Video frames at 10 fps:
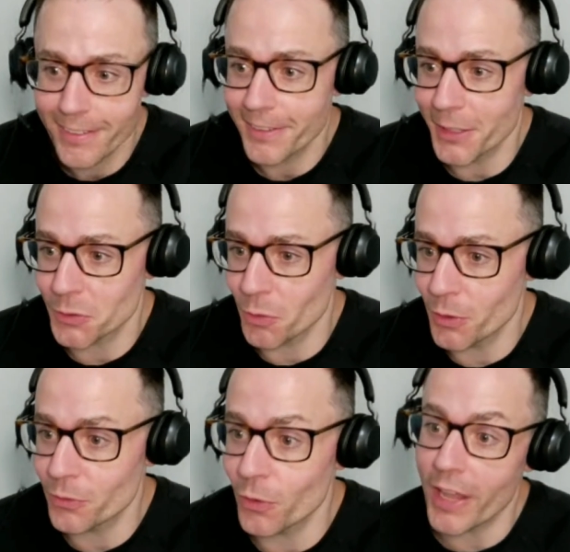that's
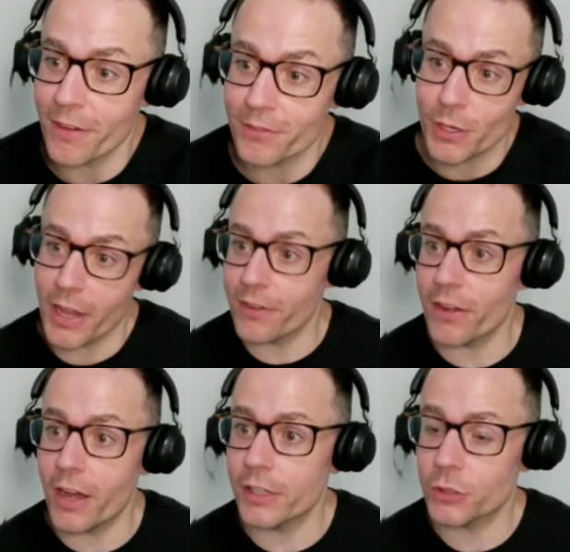wonderful. If so,
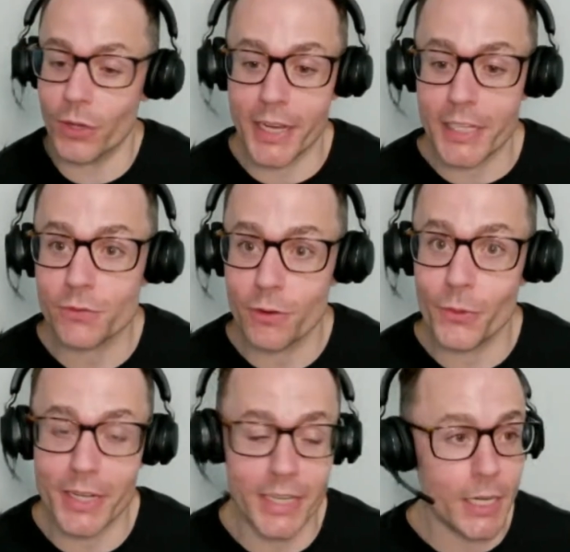so I guess
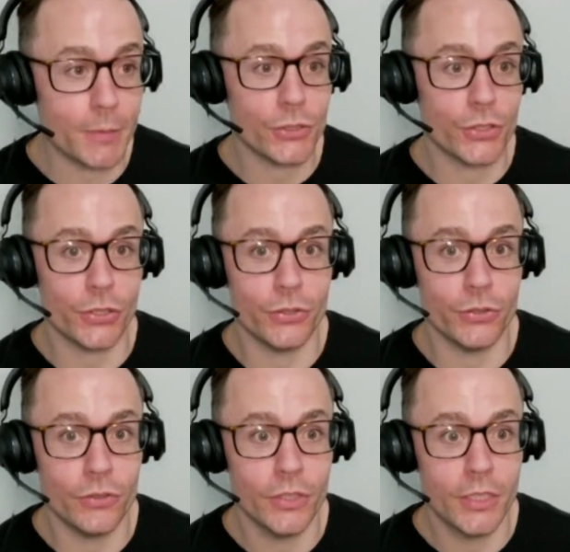when it comes
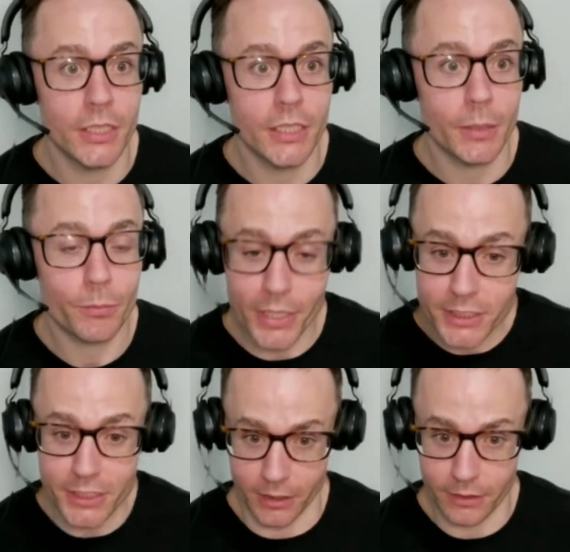to
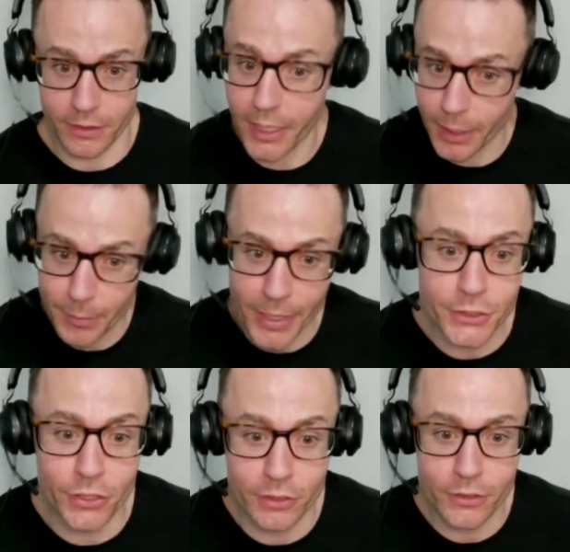pricing, like I'd
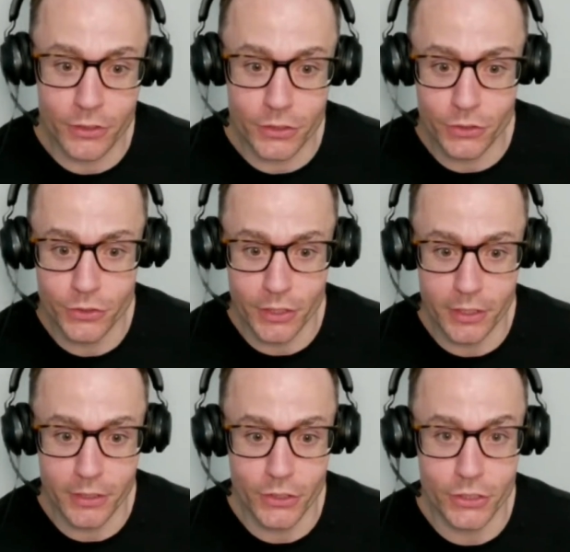imagine there's
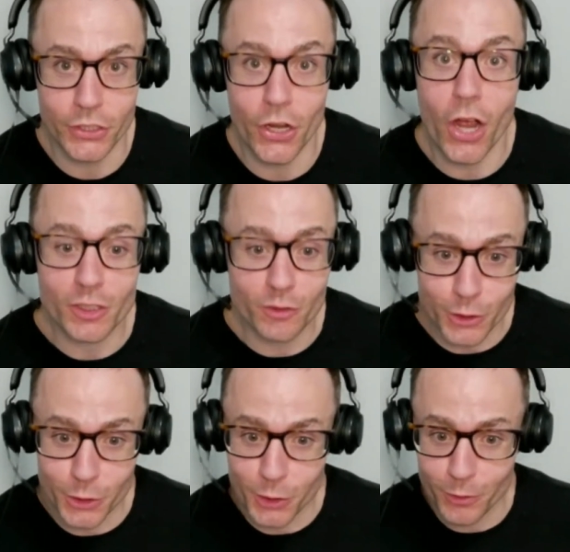a cost for the
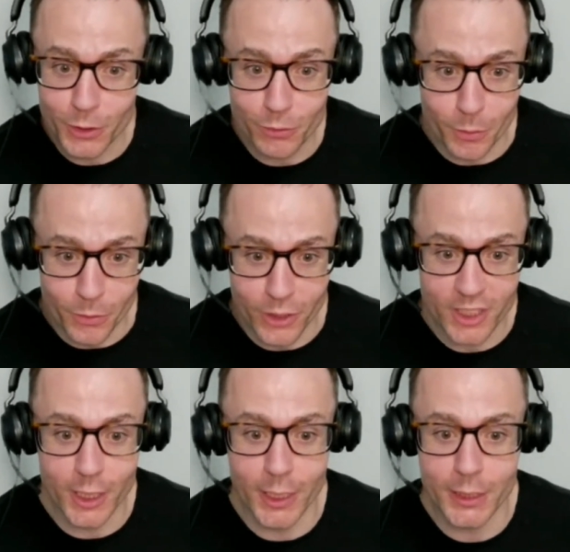service from a real
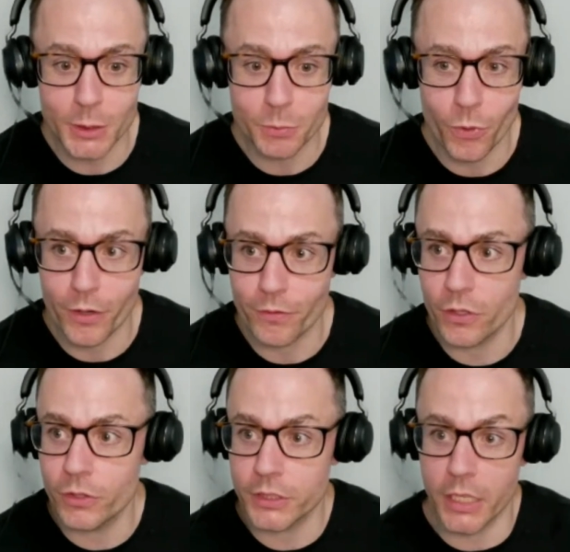estate agent's point of
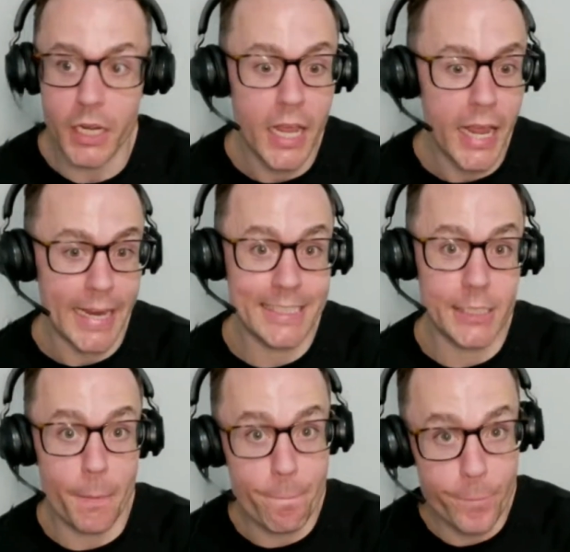view. Is it
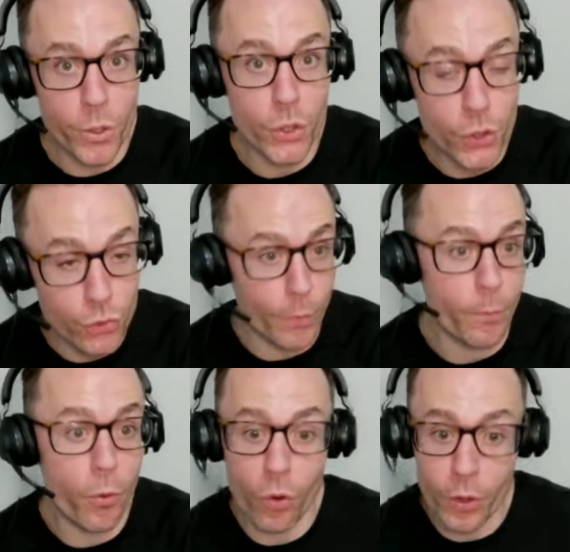per
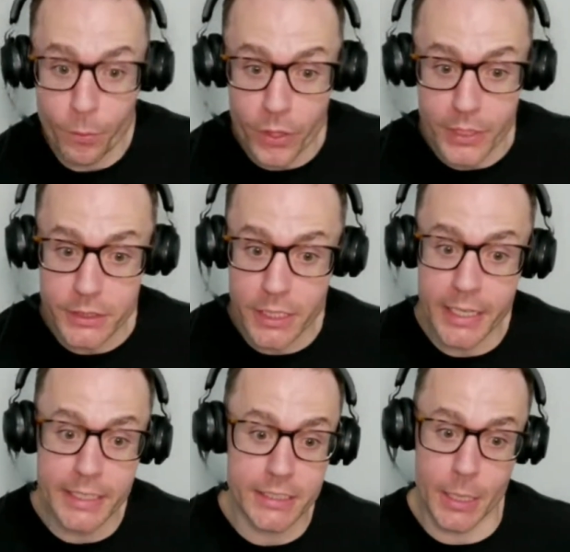report pricing?
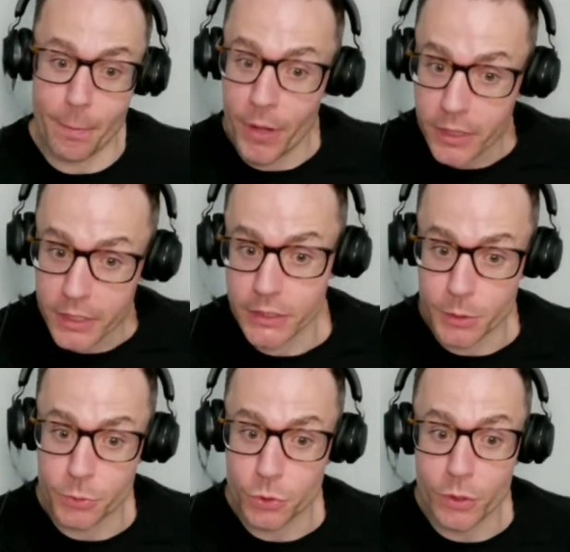Is it a monthly
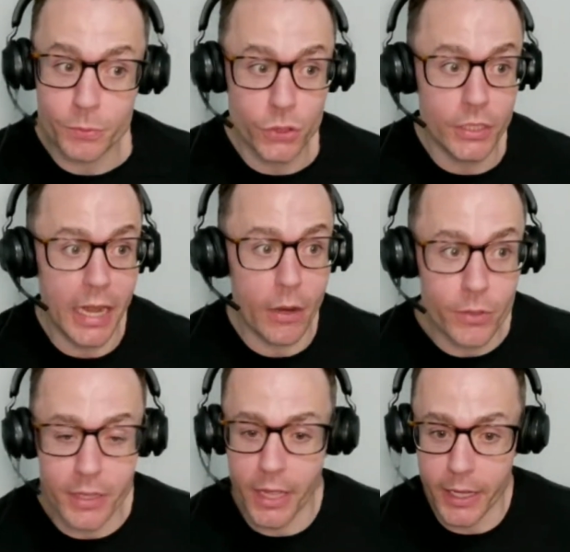subscription? How
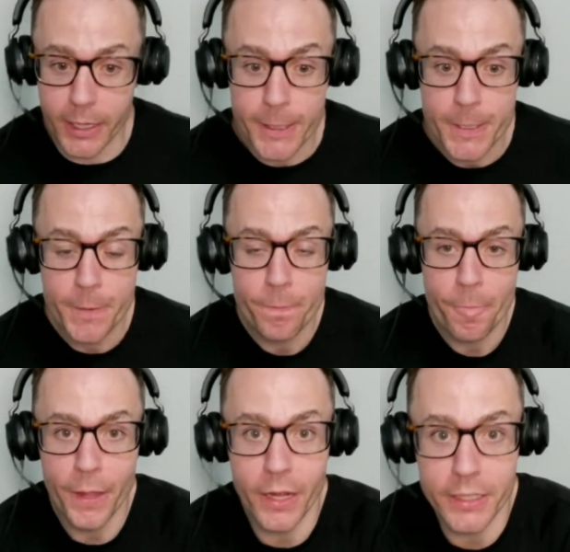would they
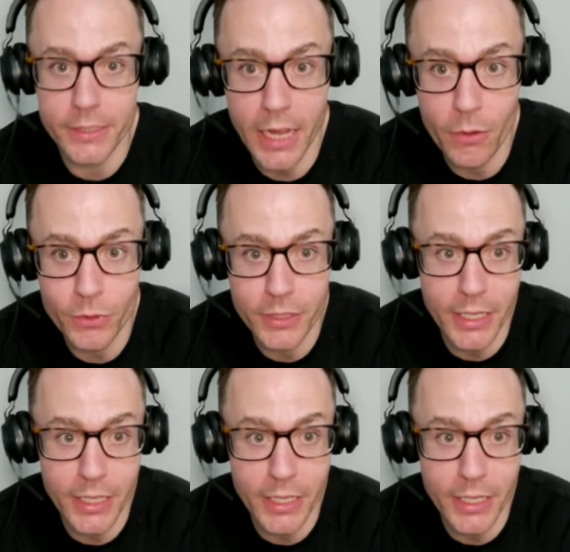pay for